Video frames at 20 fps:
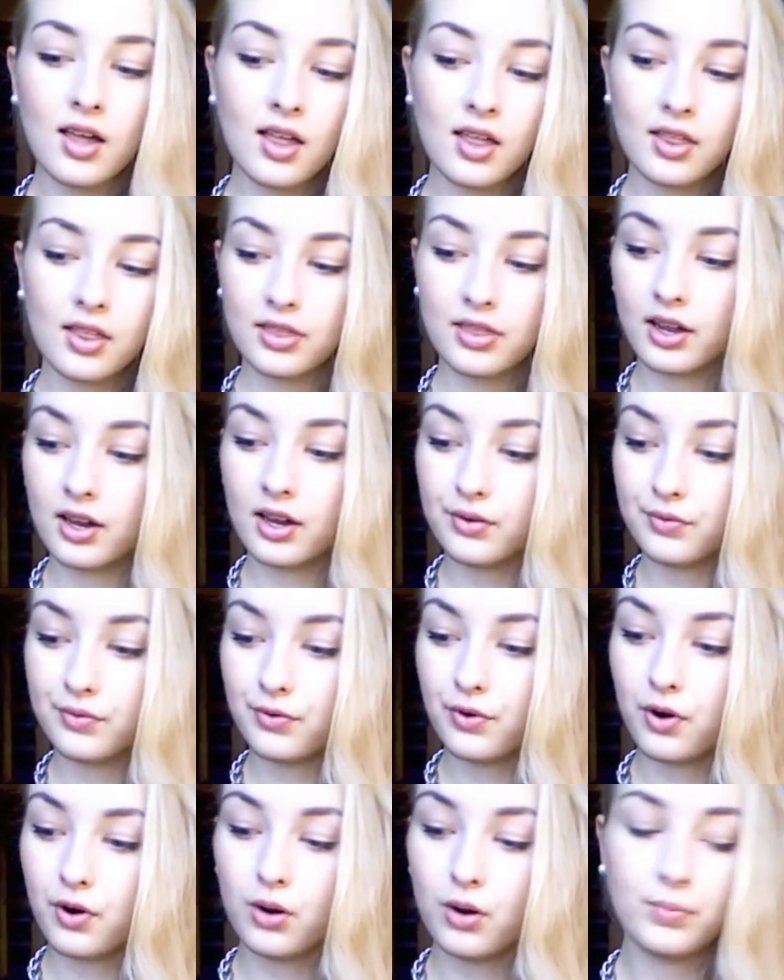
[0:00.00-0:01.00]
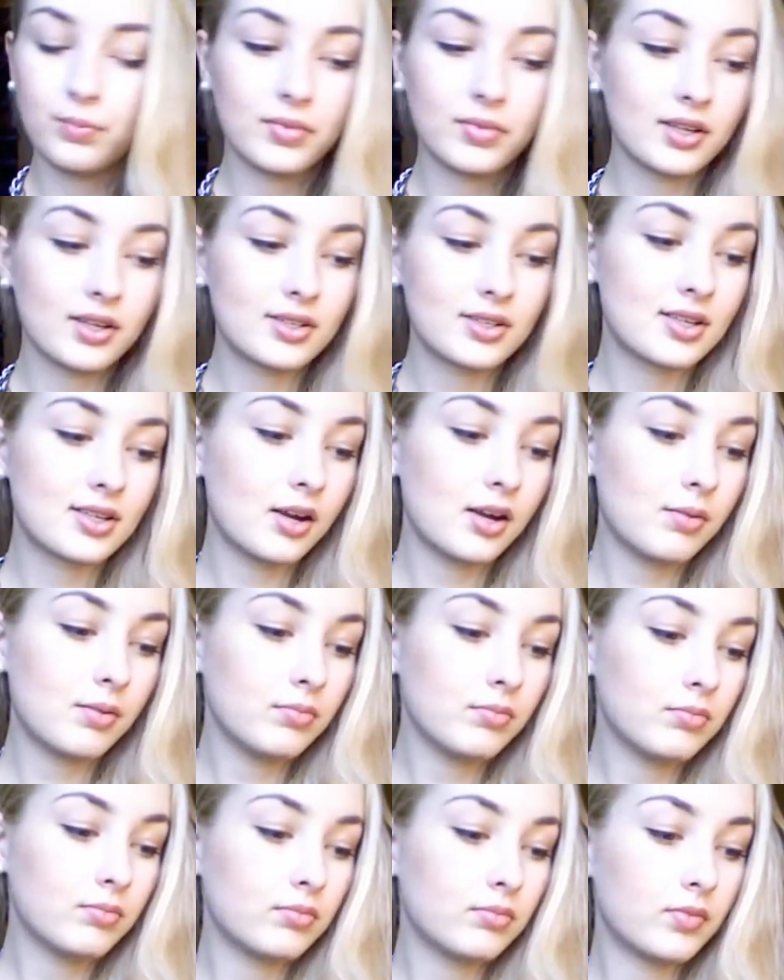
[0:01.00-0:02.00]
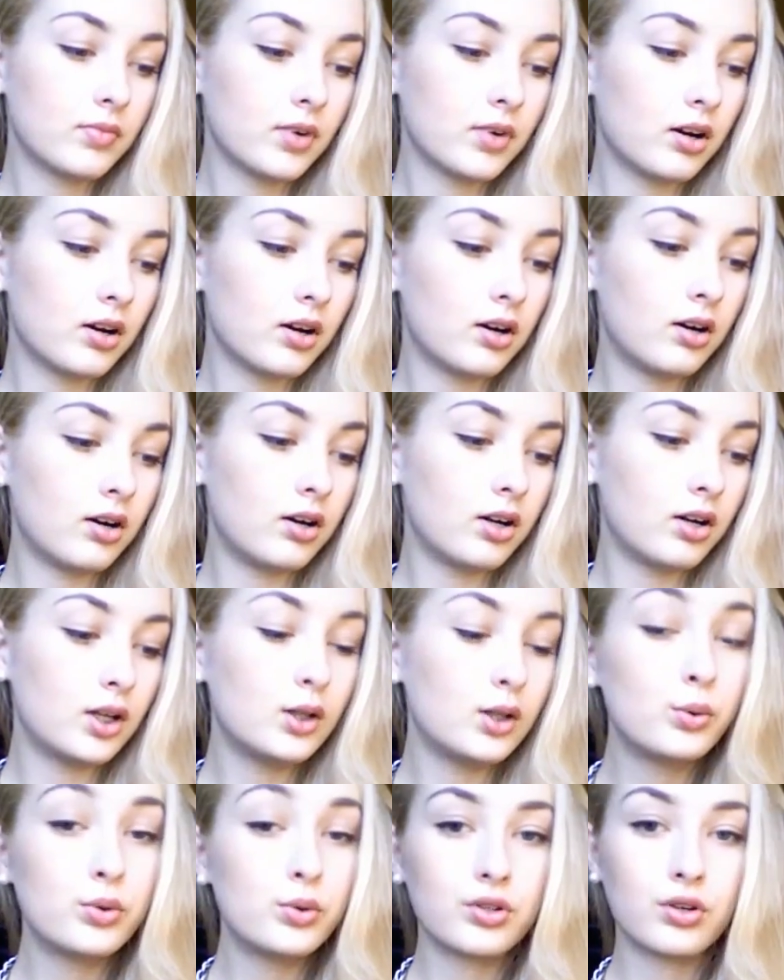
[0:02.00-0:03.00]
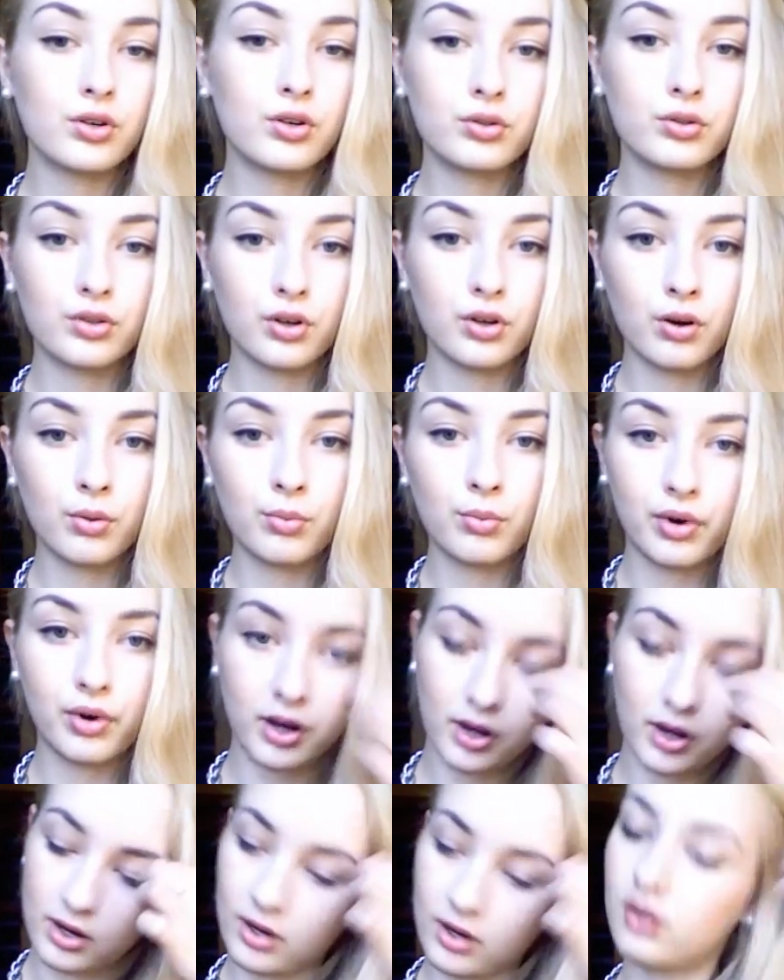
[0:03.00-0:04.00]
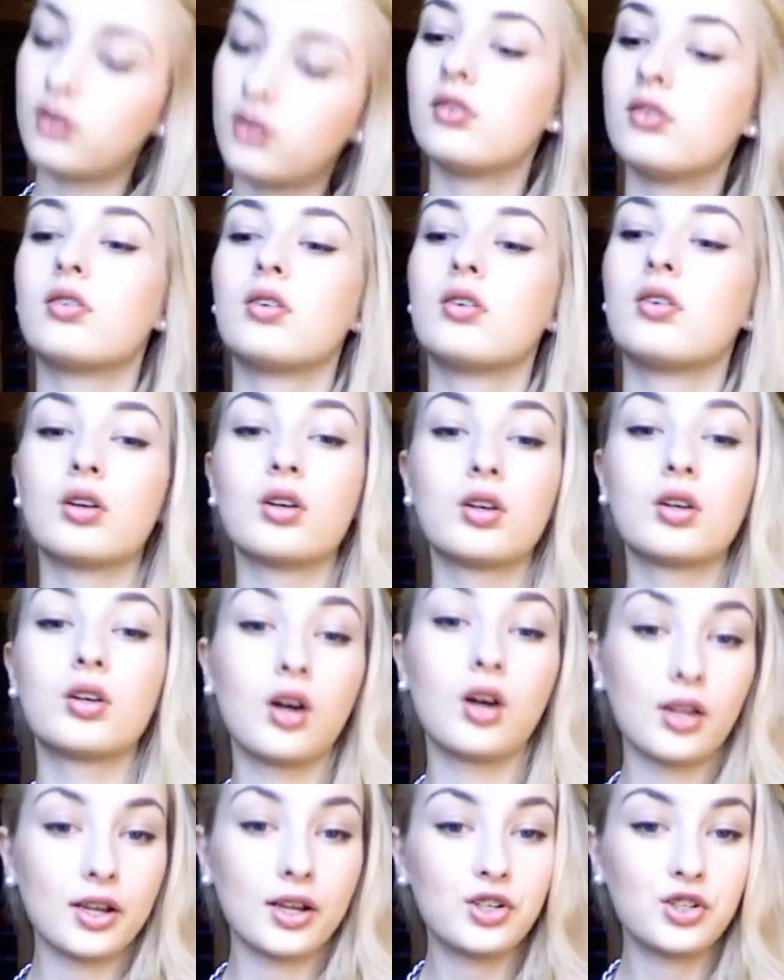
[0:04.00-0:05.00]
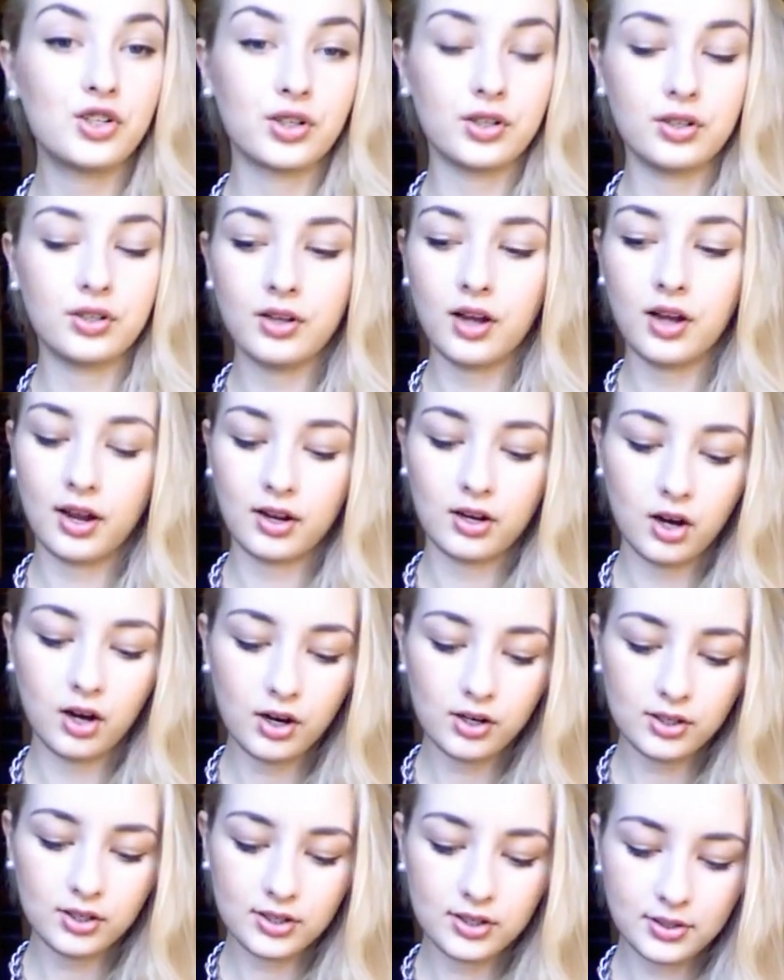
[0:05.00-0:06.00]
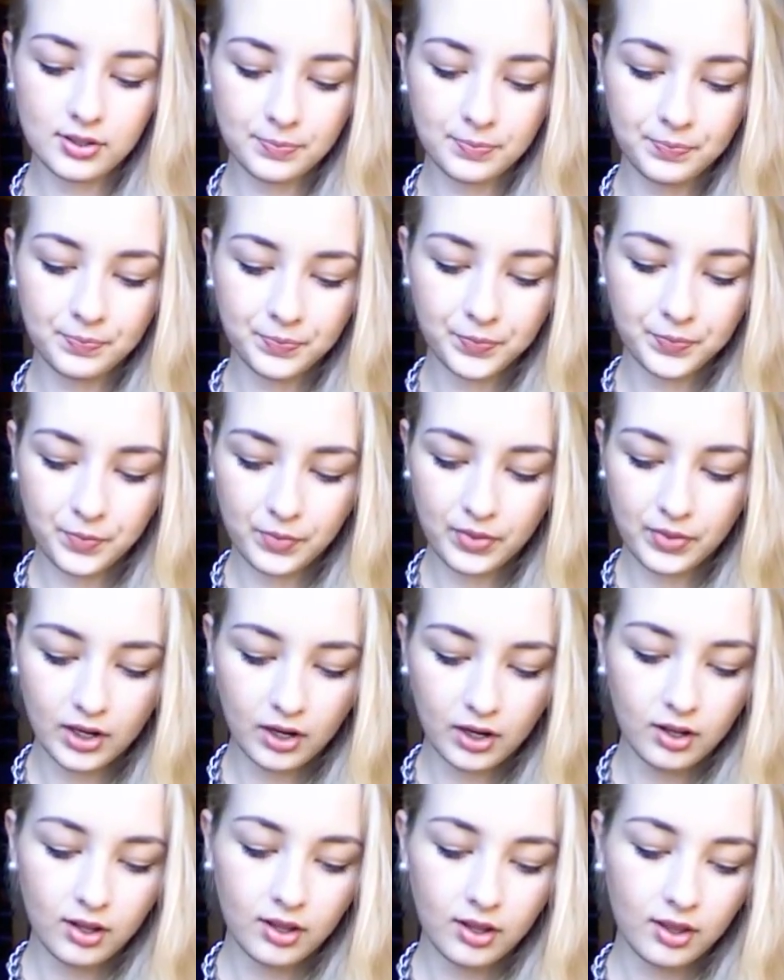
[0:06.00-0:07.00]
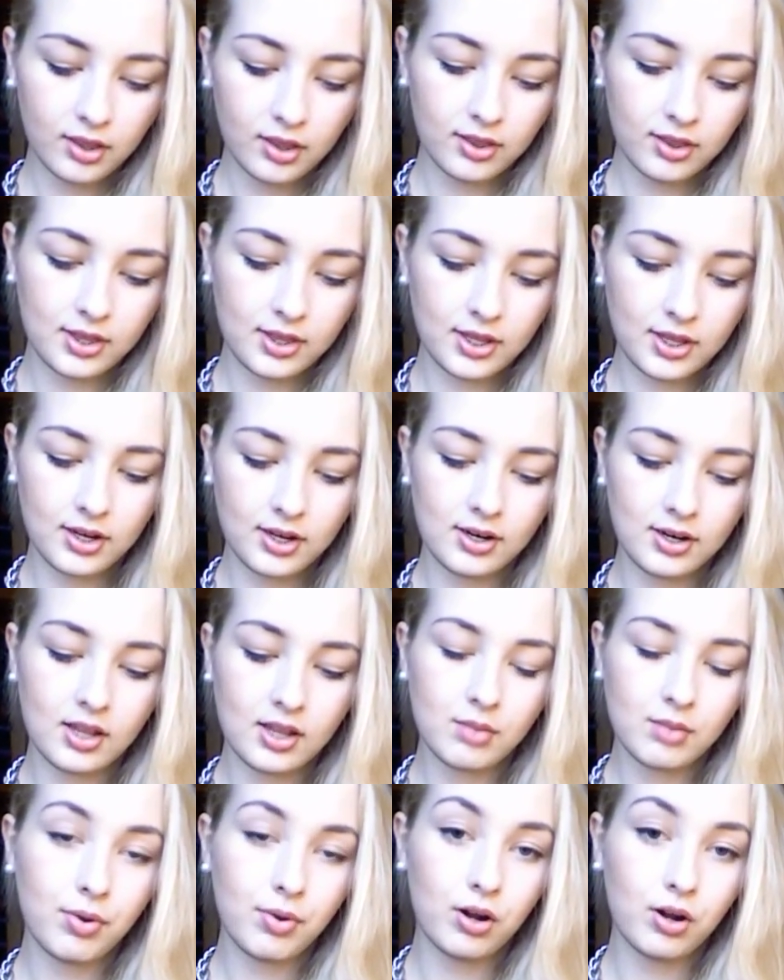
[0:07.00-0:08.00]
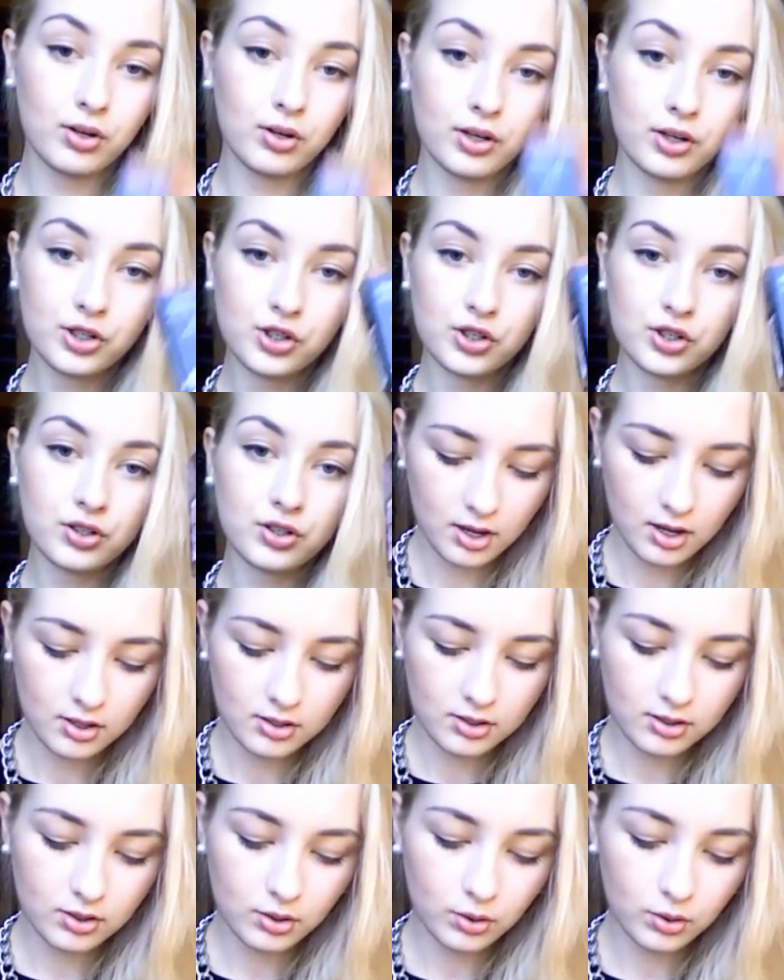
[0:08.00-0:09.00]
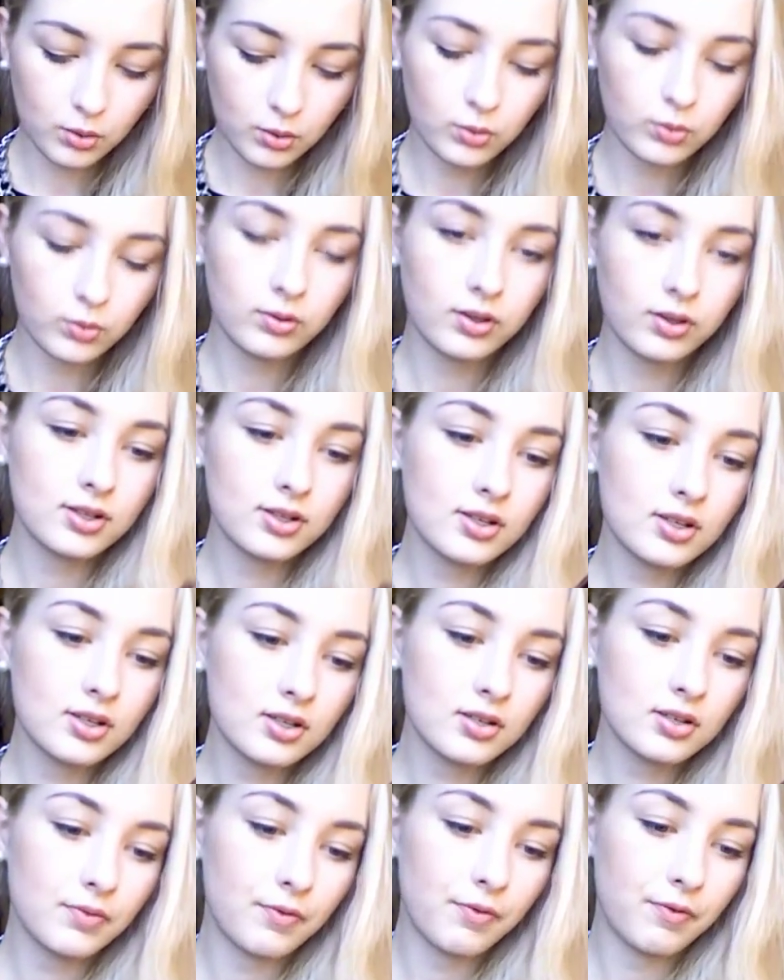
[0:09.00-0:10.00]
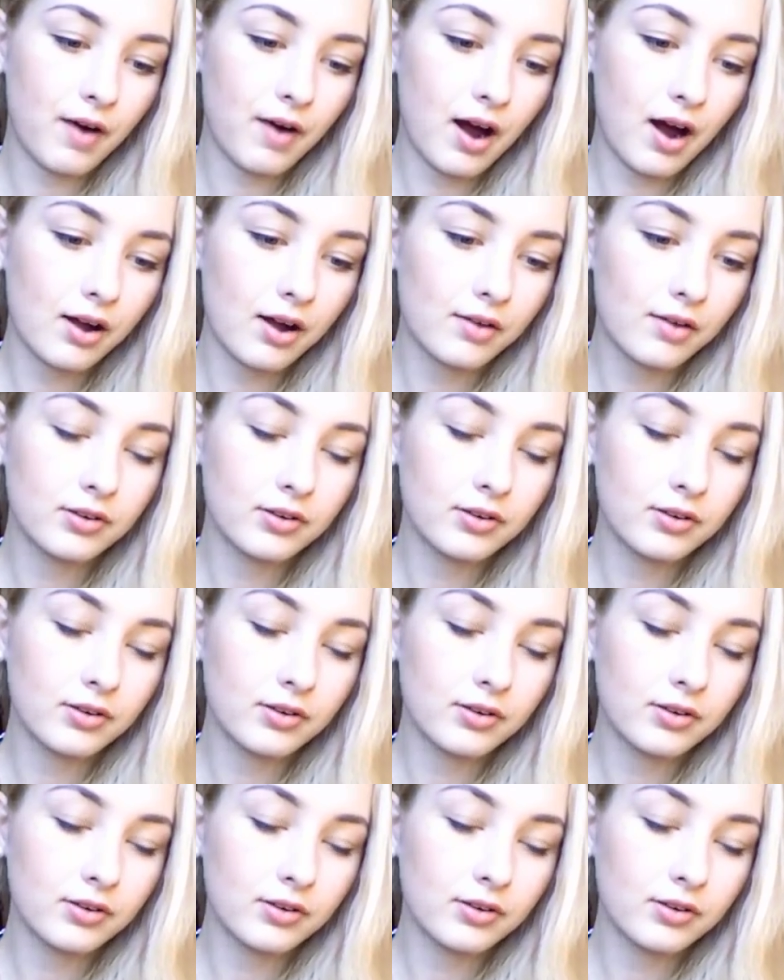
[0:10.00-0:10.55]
Then from the same uh, Illusion d'Ombre collection, I got the nail polish. So this is five